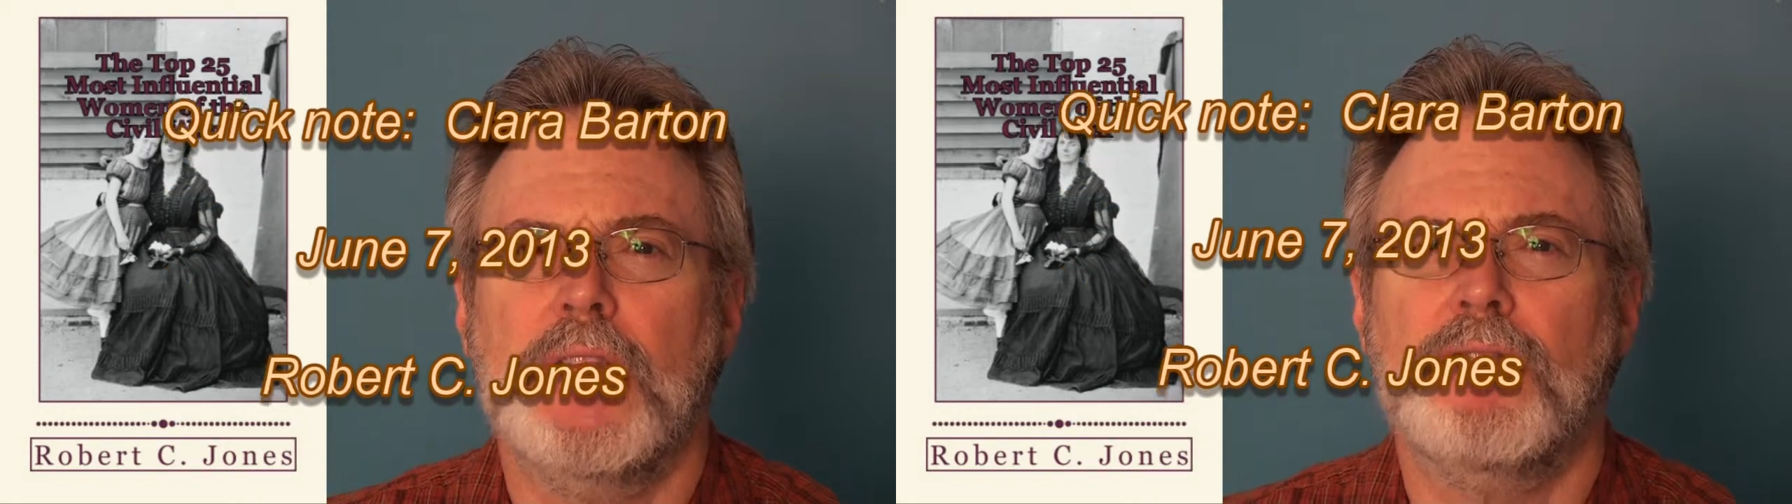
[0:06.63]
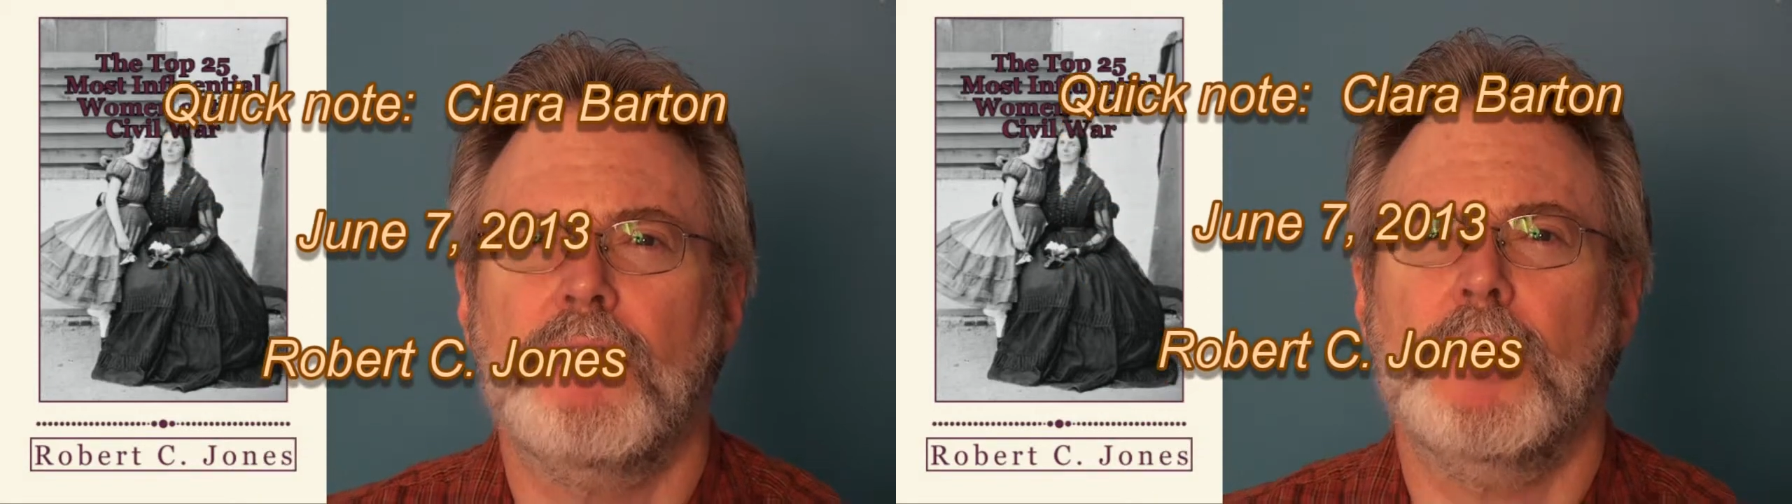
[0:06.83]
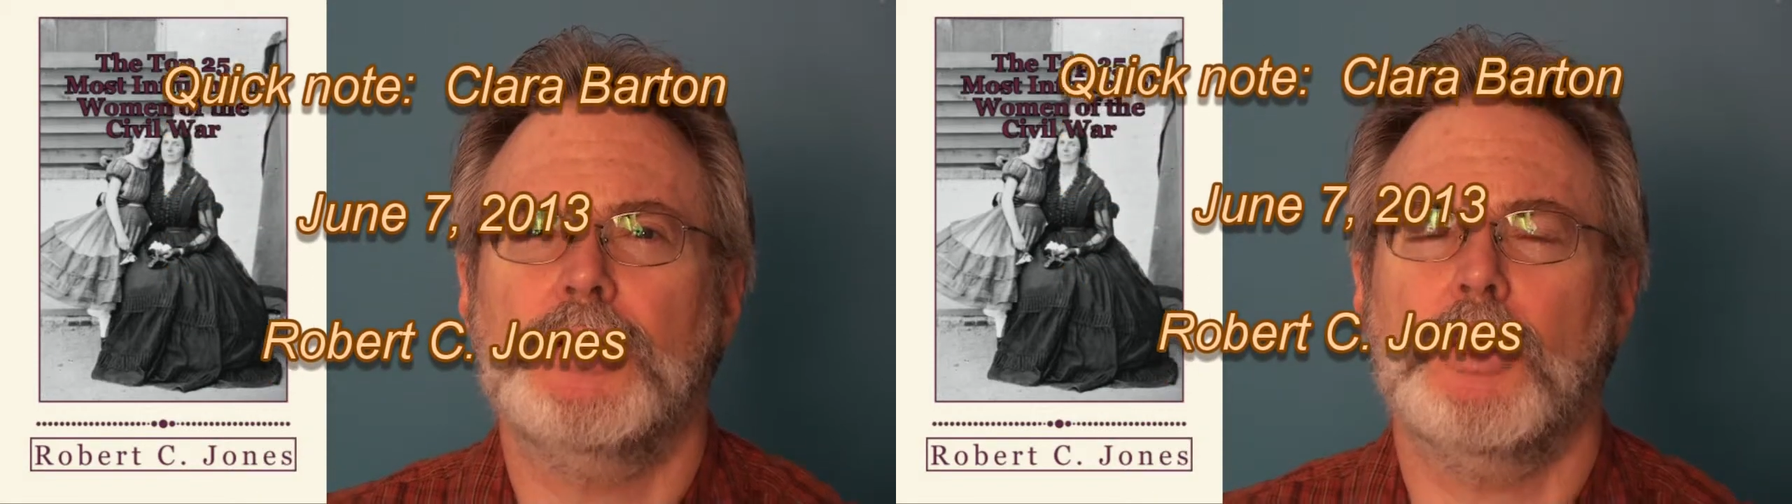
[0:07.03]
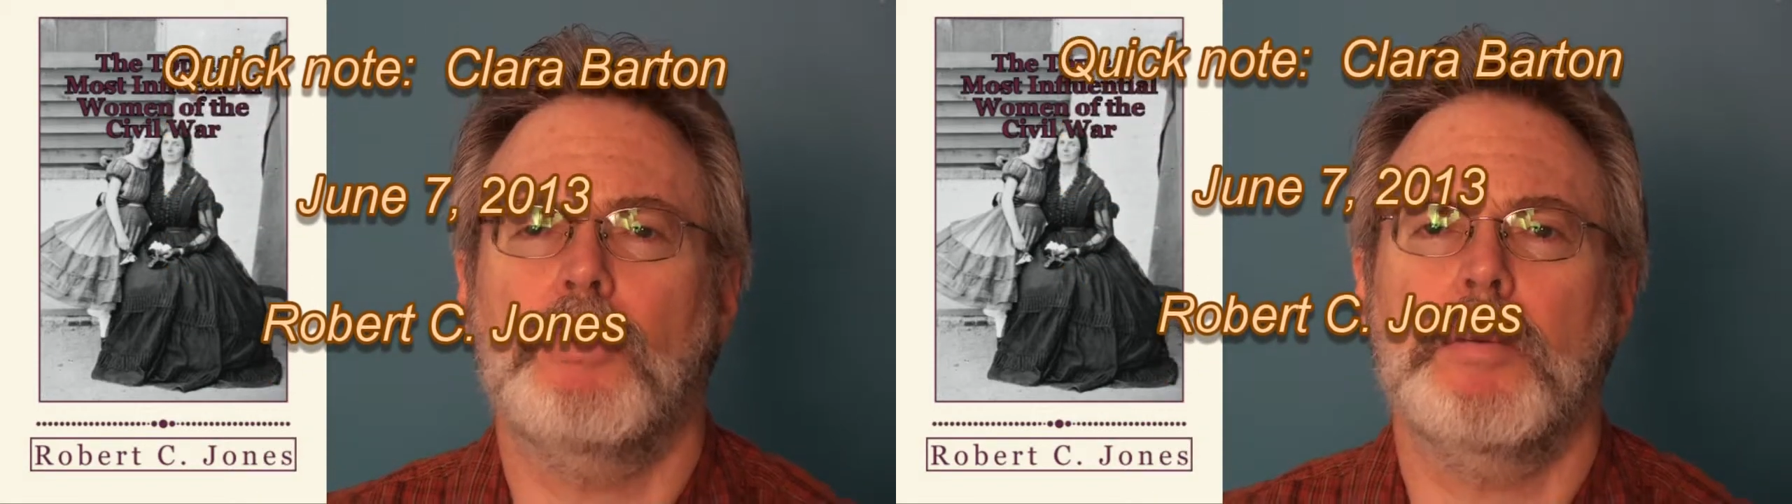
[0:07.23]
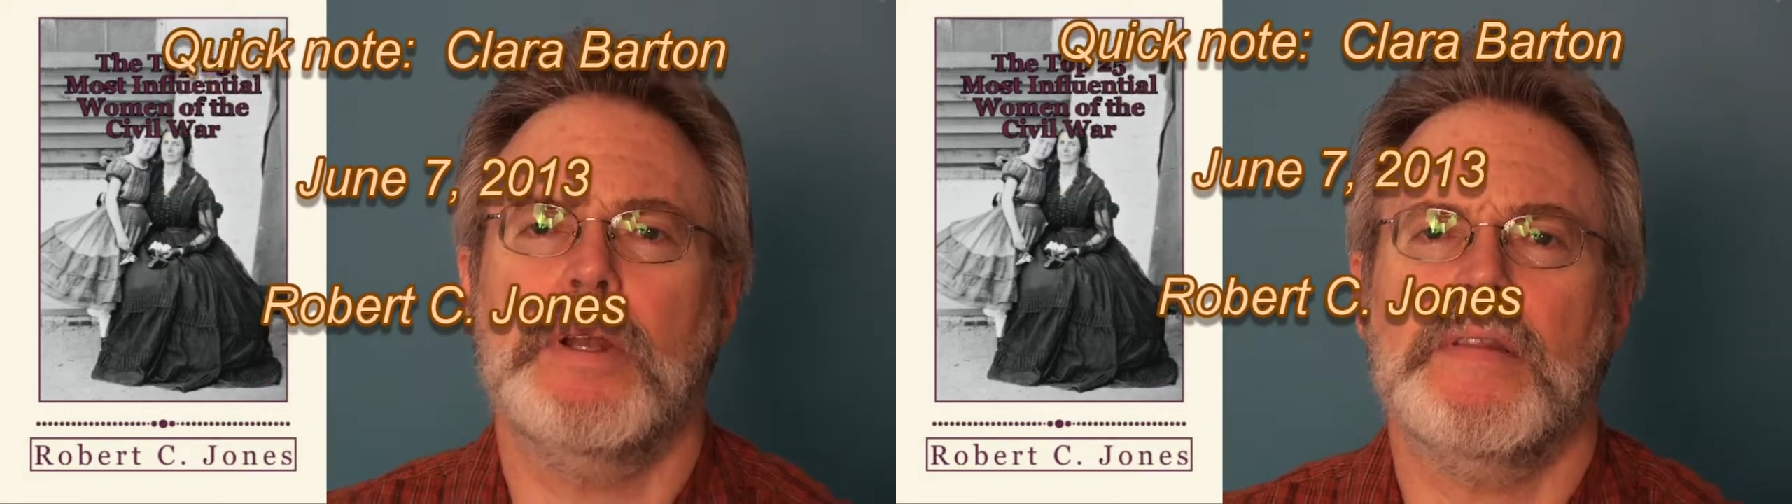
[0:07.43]
Influential
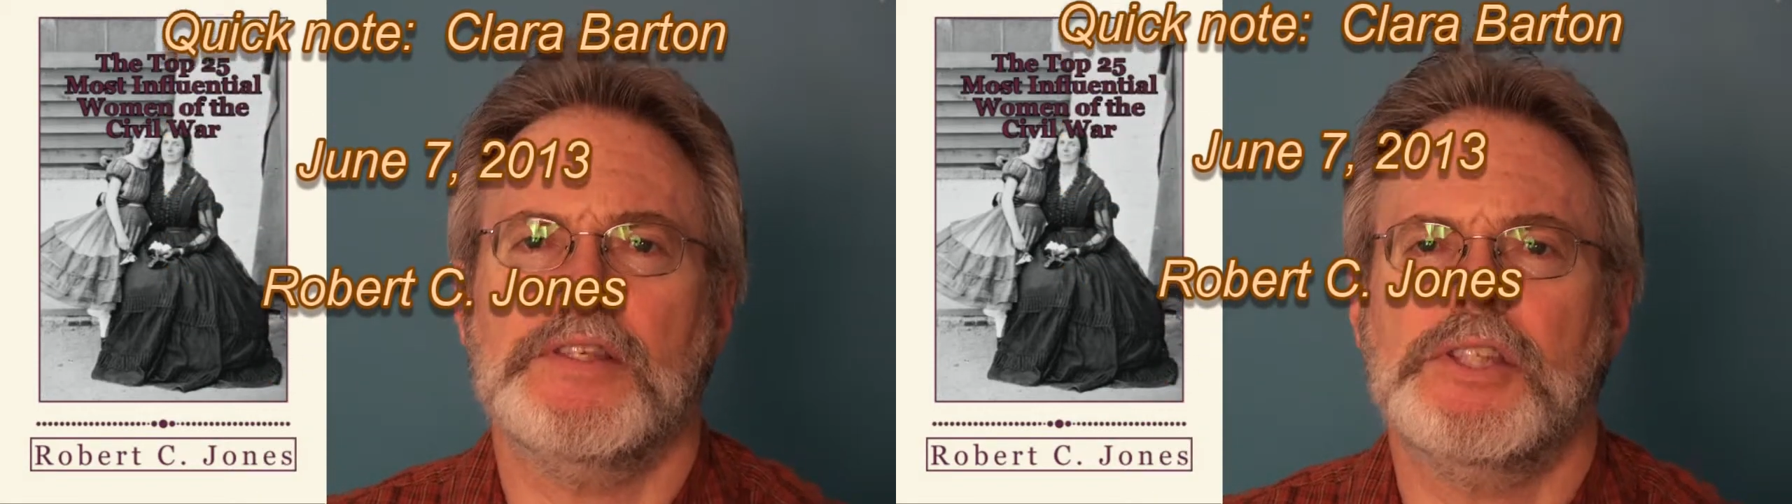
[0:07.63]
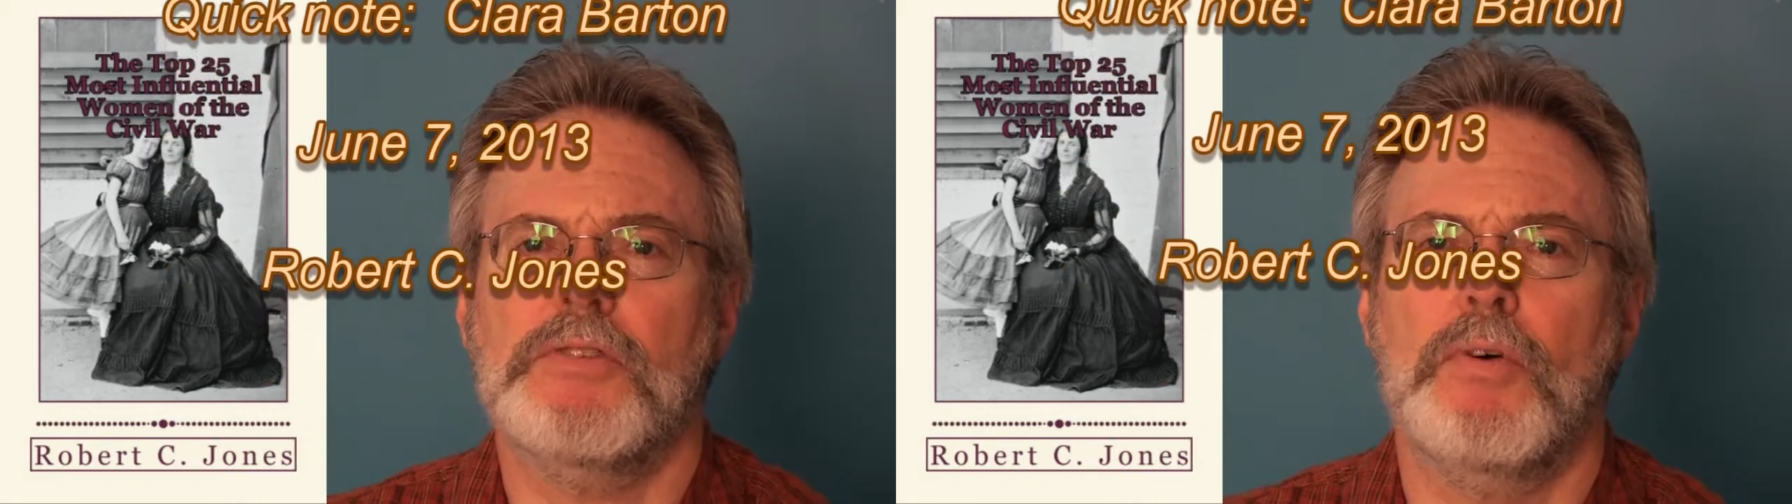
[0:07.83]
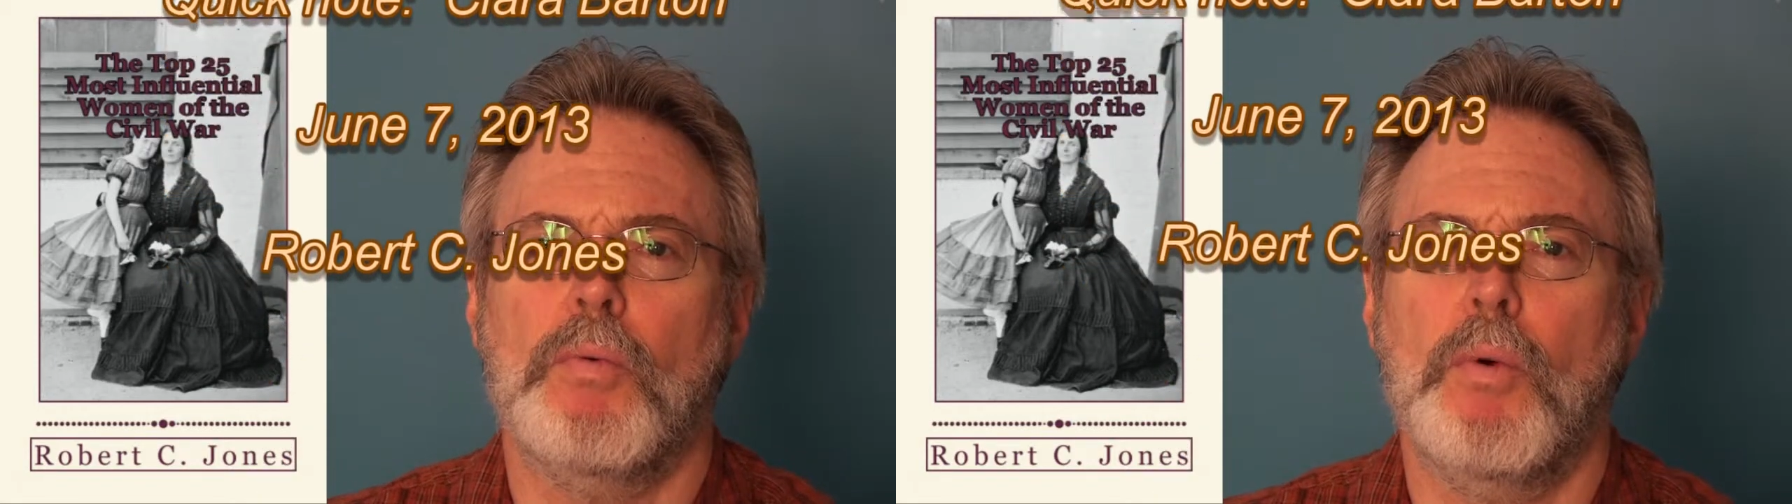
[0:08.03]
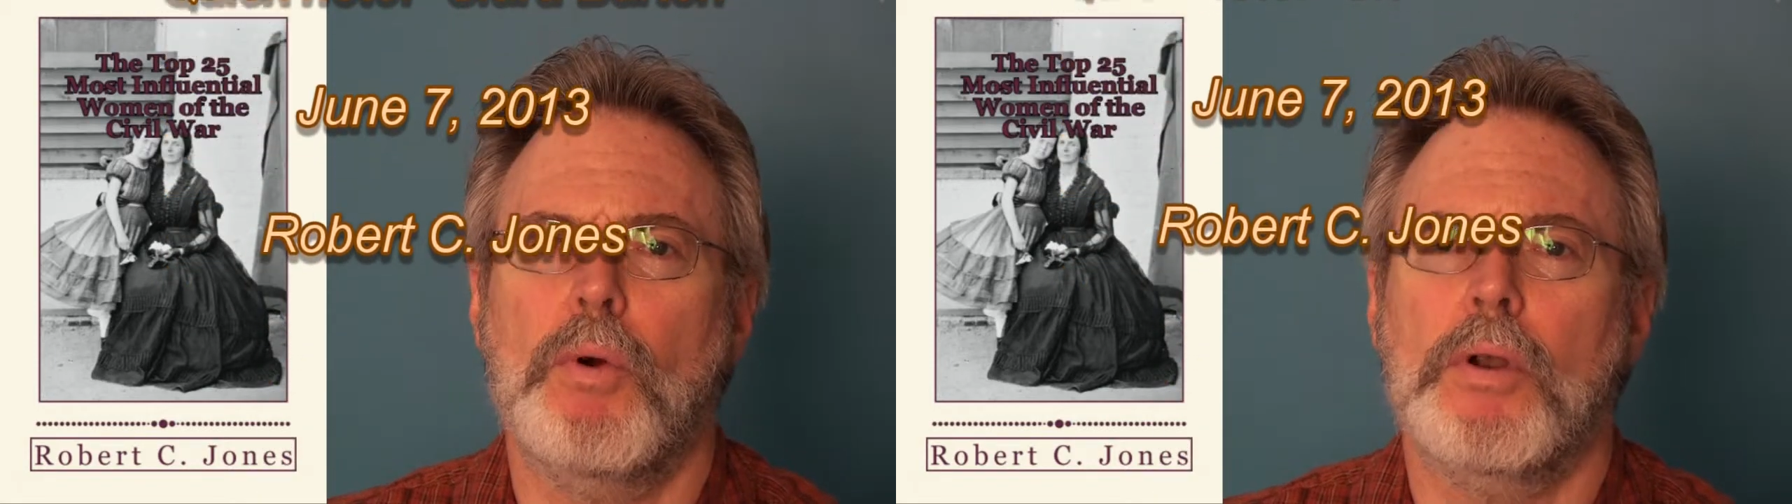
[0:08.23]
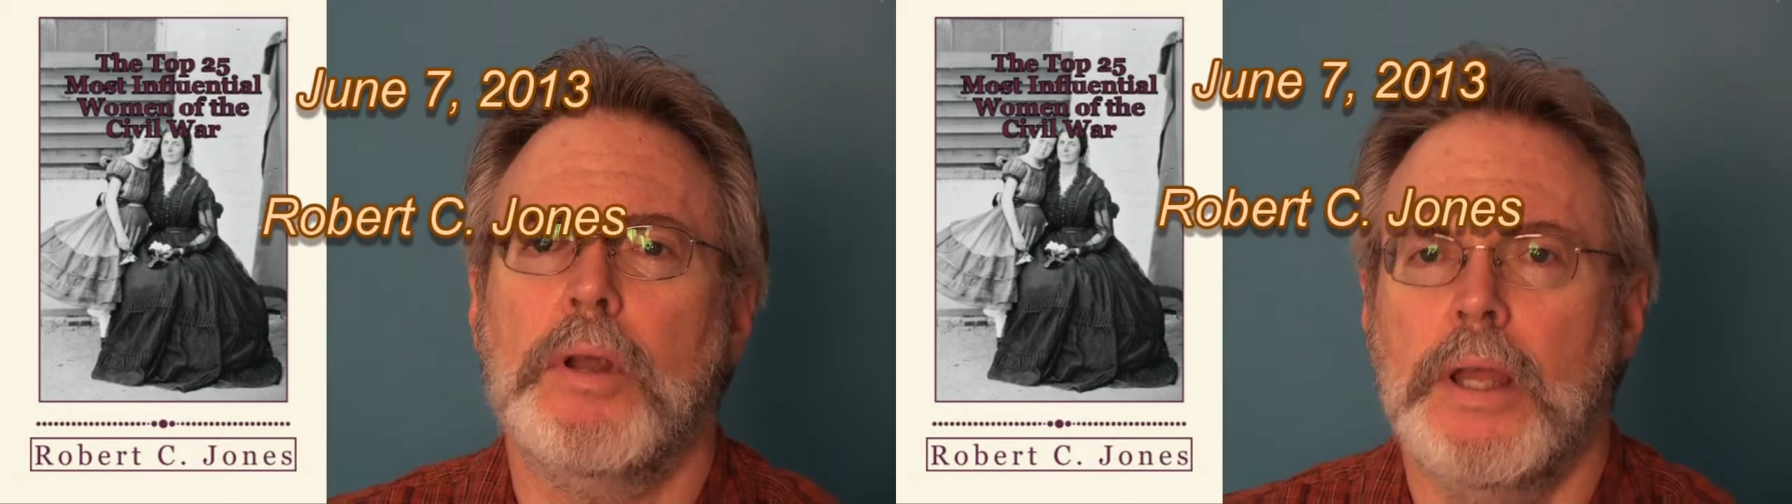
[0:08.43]
Women of the Civil
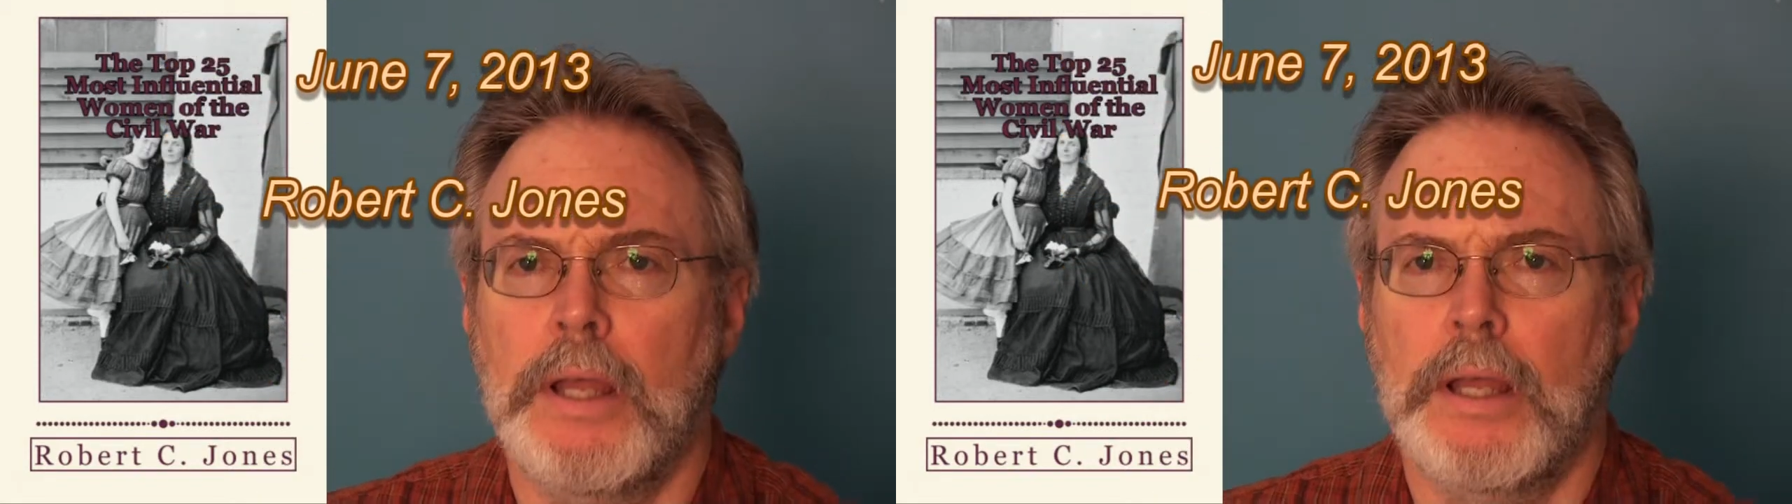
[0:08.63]
War.